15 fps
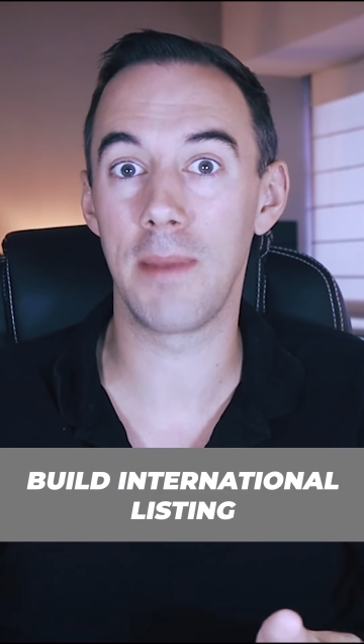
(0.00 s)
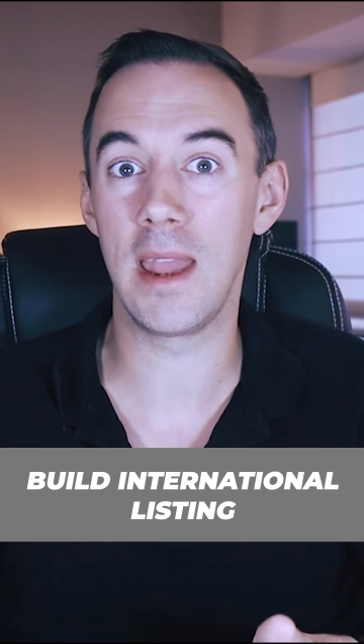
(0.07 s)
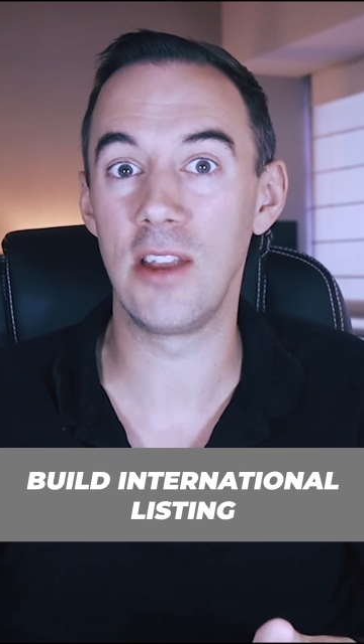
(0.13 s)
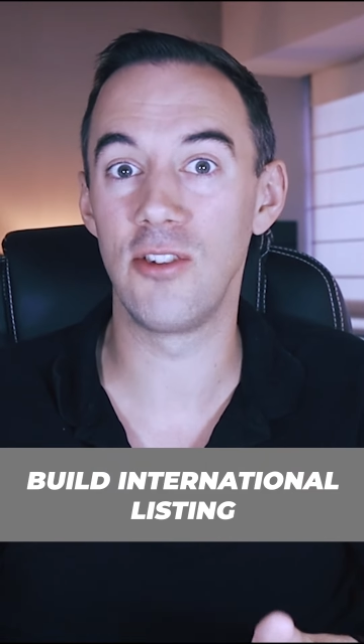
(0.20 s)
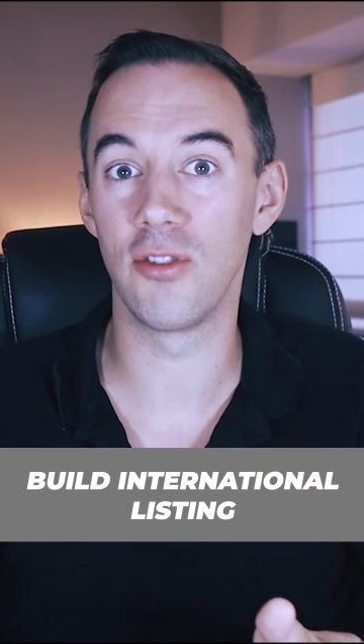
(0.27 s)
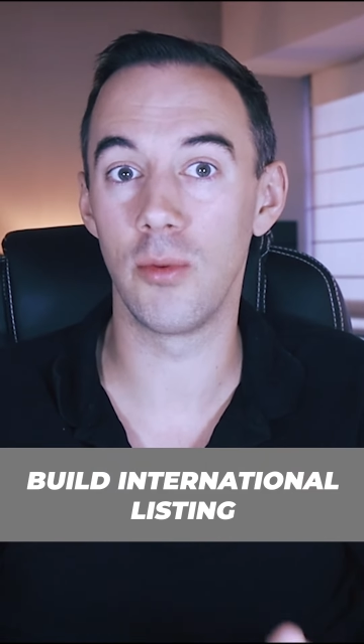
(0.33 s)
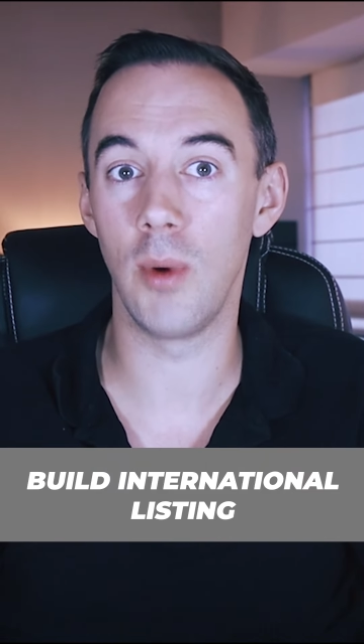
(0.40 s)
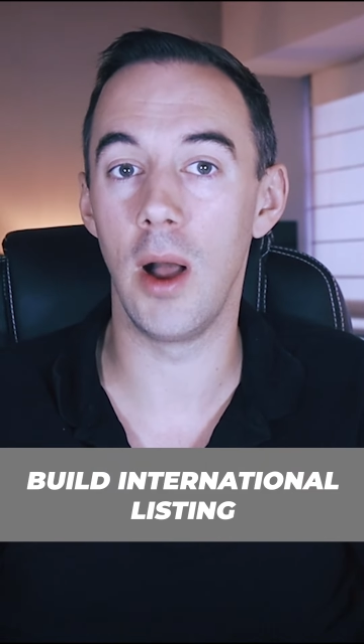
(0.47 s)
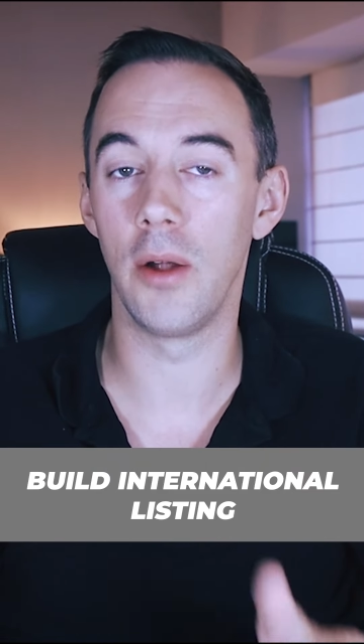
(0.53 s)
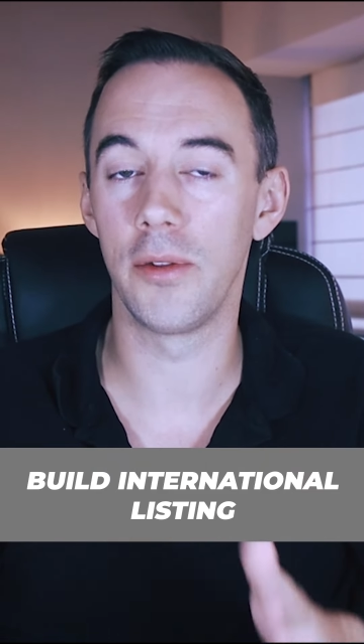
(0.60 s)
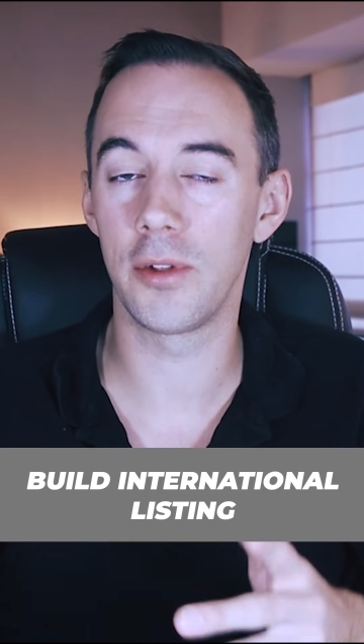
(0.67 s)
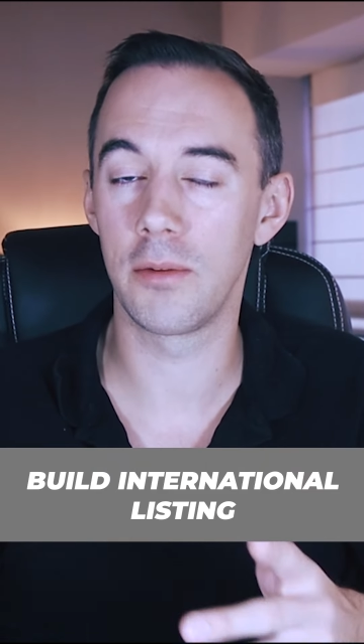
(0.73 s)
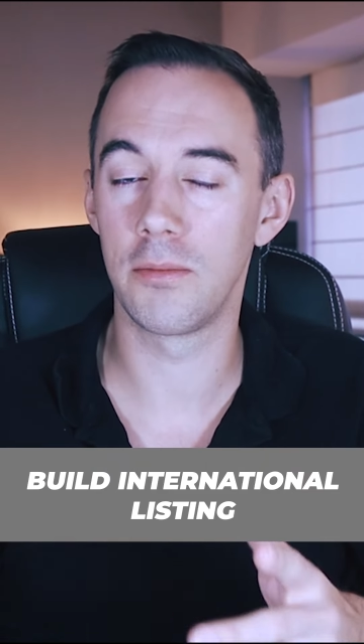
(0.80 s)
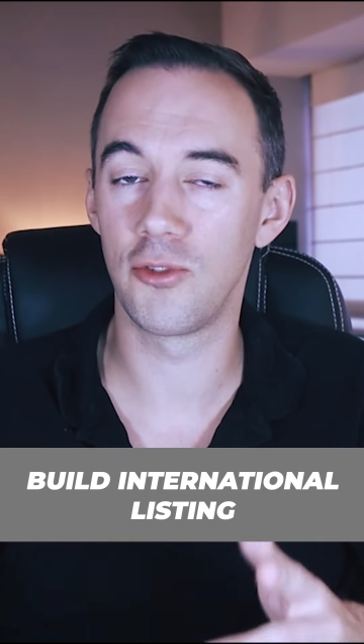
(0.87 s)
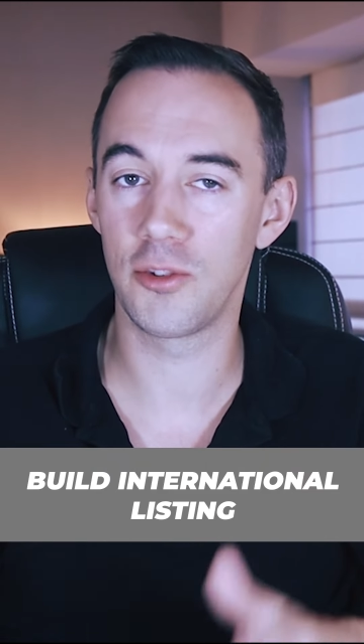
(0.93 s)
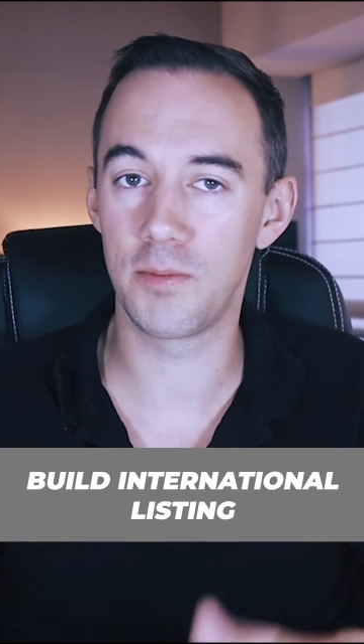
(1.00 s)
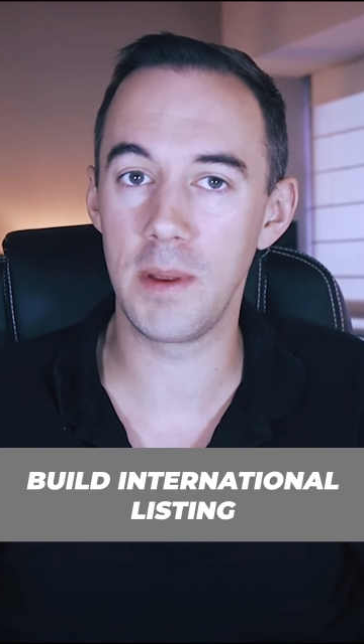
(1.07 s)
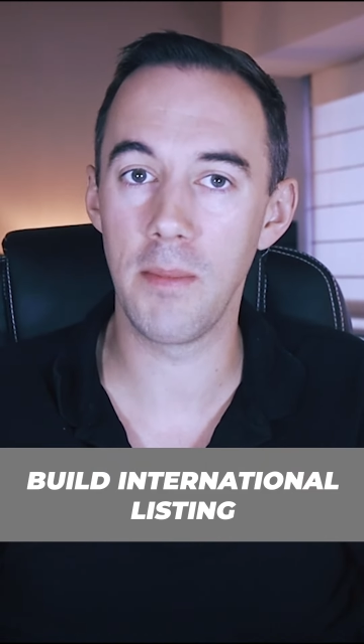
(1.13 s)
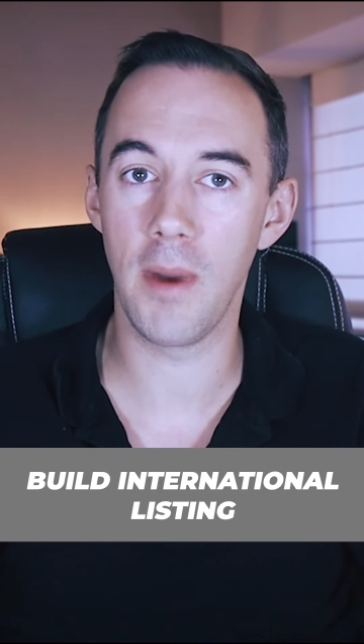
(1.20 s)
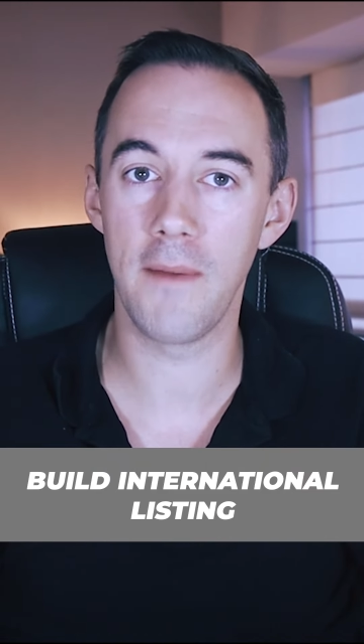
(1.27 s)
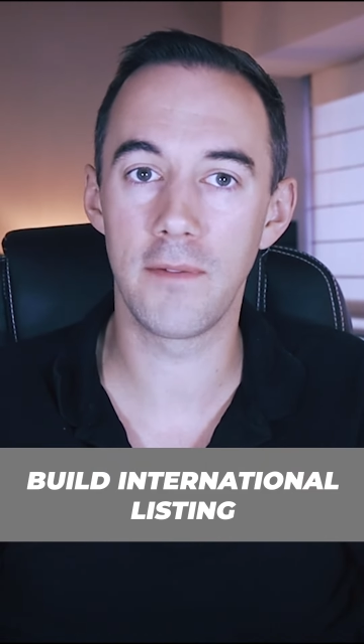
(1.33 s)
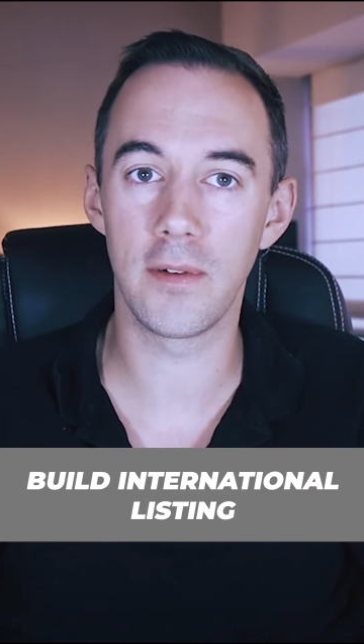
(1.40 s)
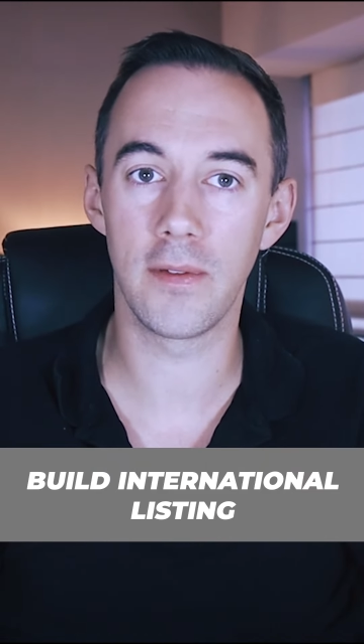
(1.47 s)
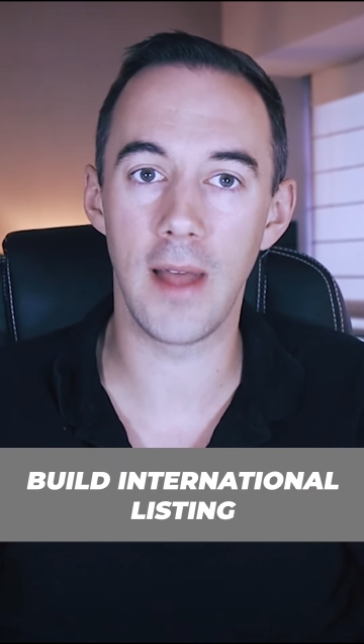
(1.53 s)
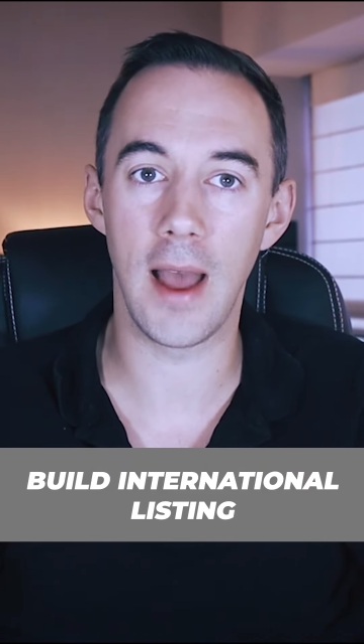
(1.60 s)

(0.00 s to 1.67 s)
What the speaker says: page as well. So just be mindful